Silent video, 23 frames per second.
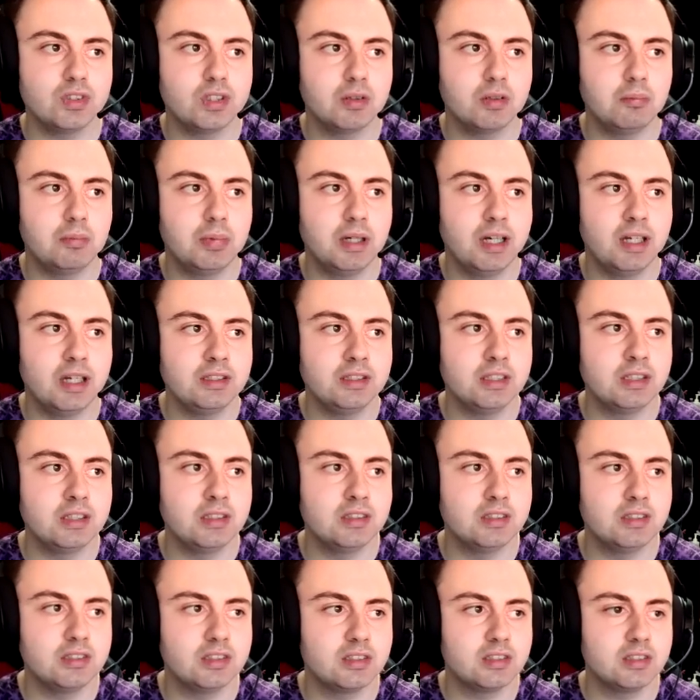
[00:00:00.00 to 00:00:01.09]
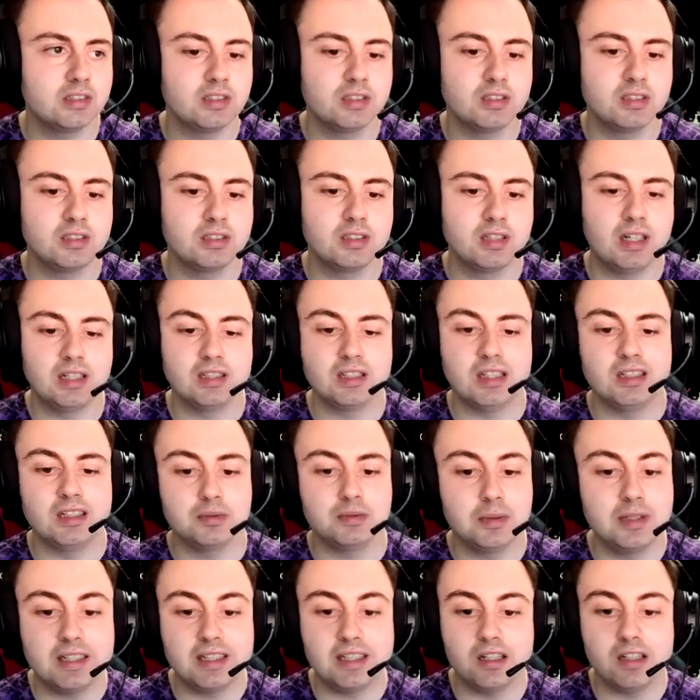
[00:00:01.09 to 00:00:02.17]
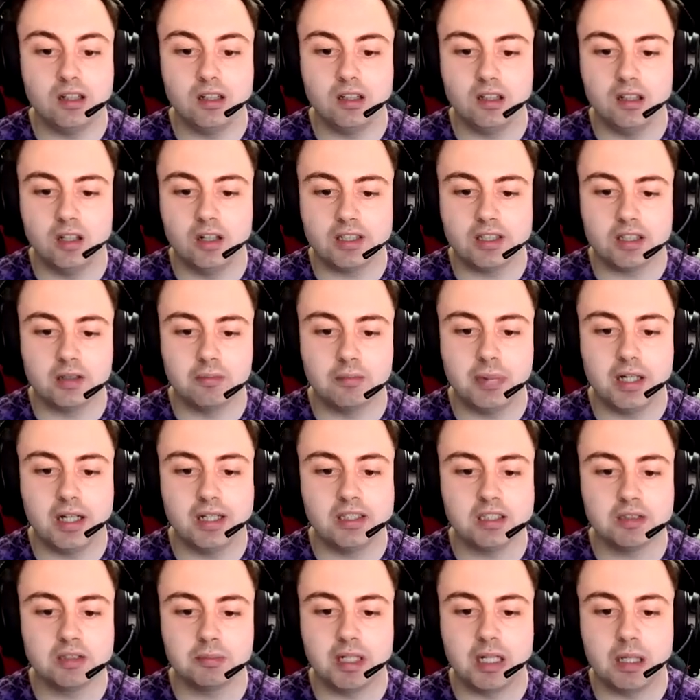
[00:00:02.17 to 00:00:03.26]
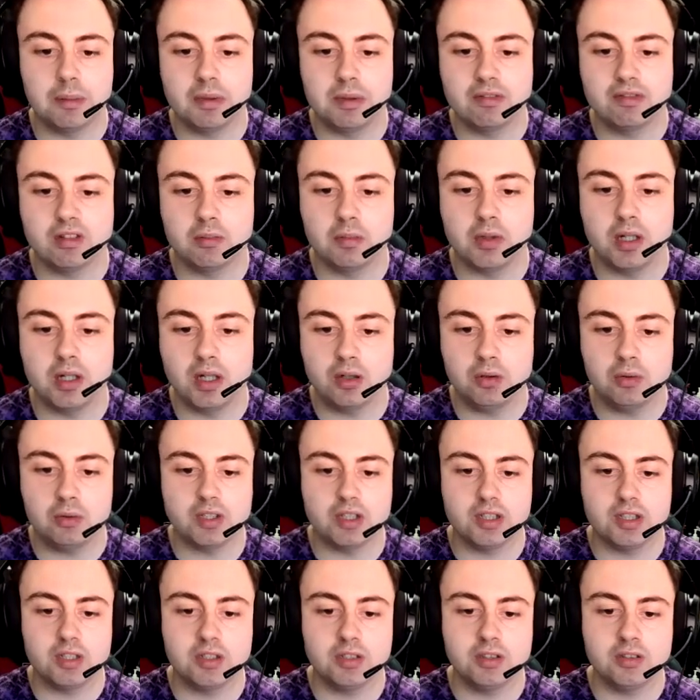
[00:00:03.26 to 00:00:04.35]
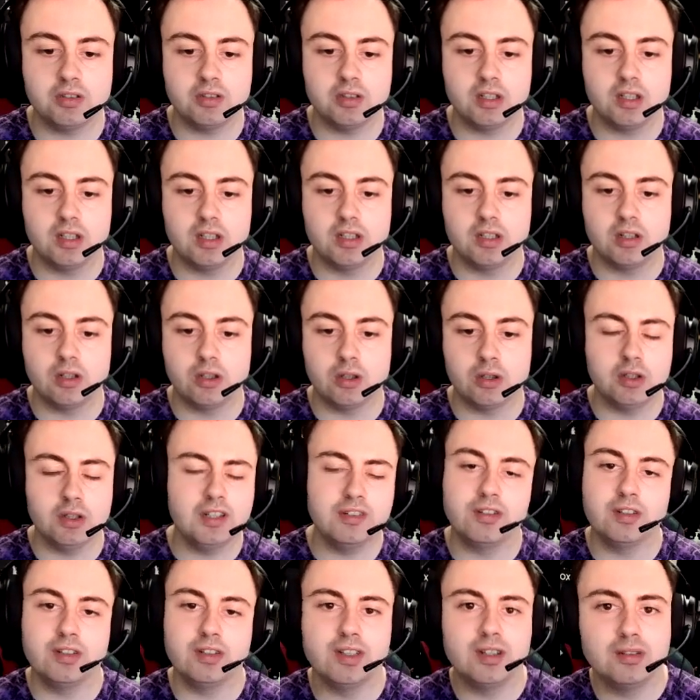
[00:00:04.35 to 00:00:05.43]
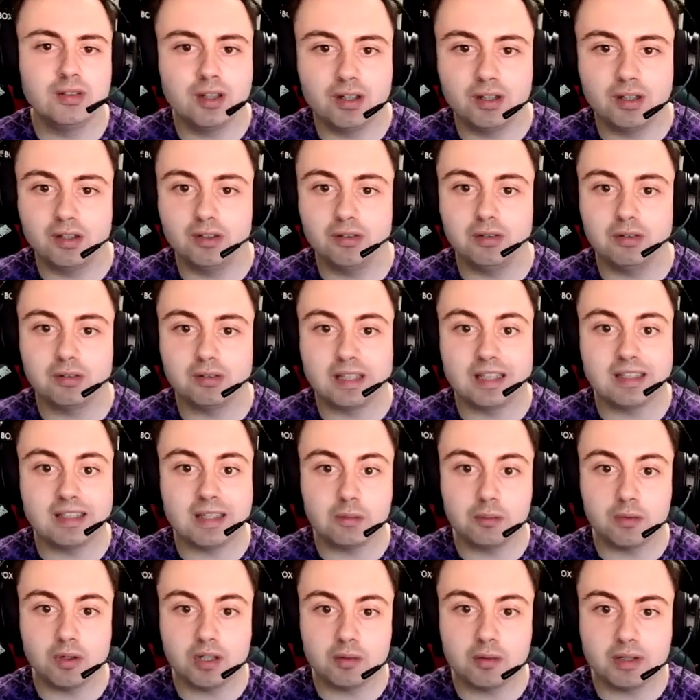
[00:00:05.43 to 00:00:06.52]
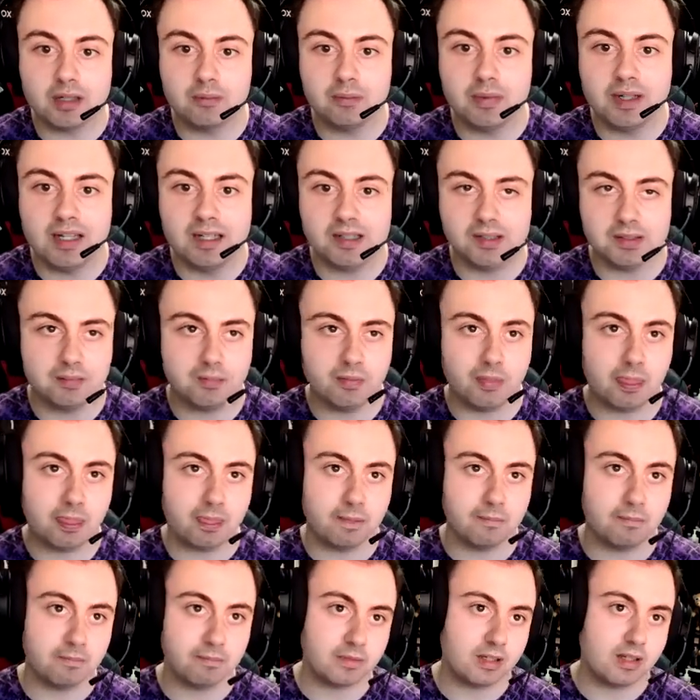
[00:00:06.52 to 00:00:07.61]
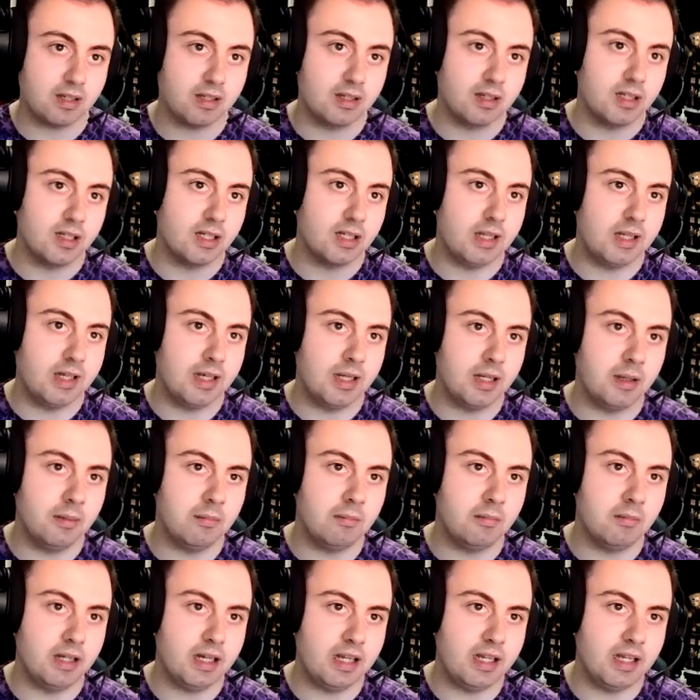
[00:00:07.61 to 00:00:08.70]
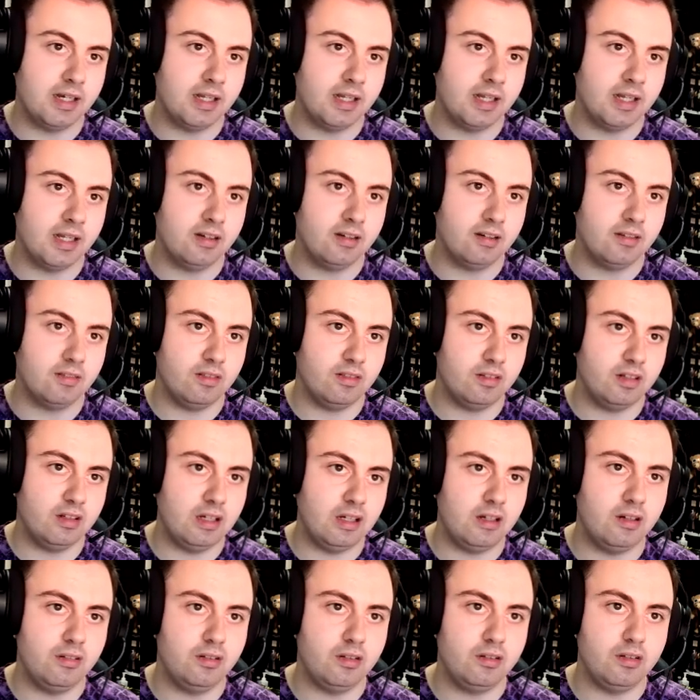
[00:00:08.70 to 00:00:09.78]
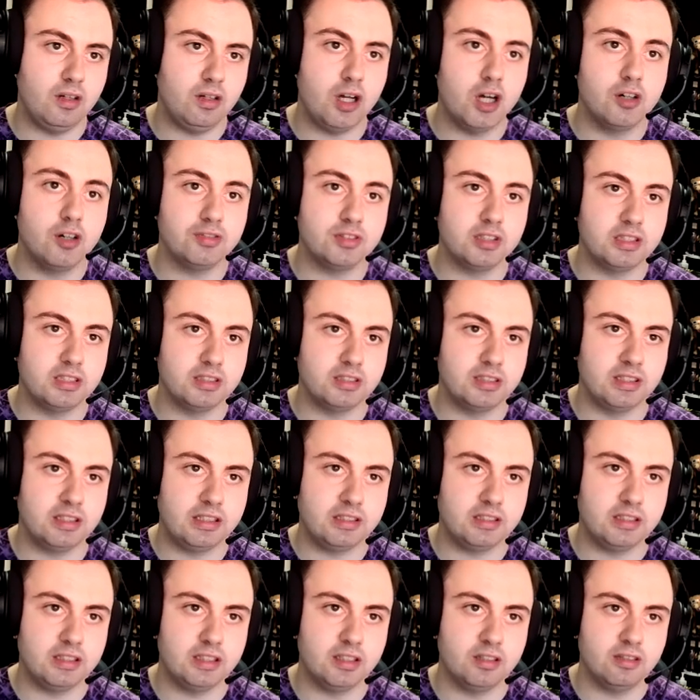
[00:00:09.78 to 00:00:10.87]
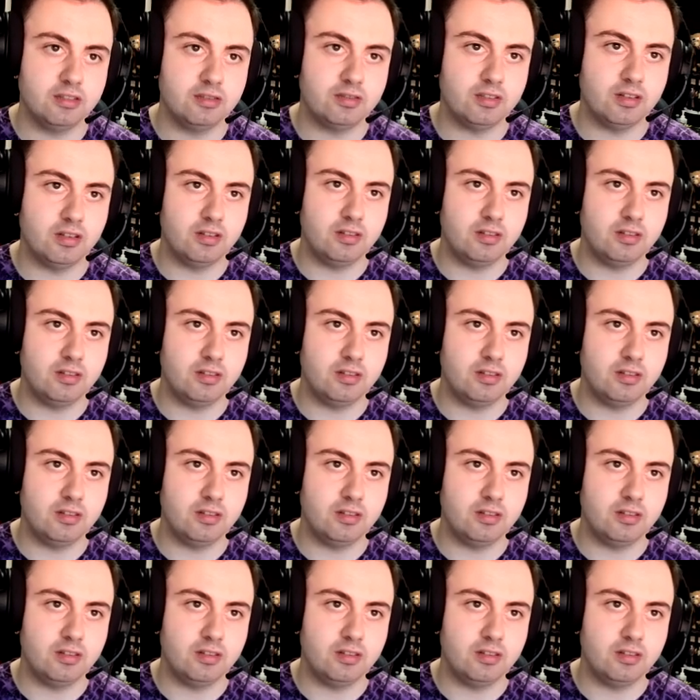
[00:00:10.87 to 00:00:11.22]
companions, as many like companions maybe from old Who or even new Who that they want to bring back. And then after the 60th,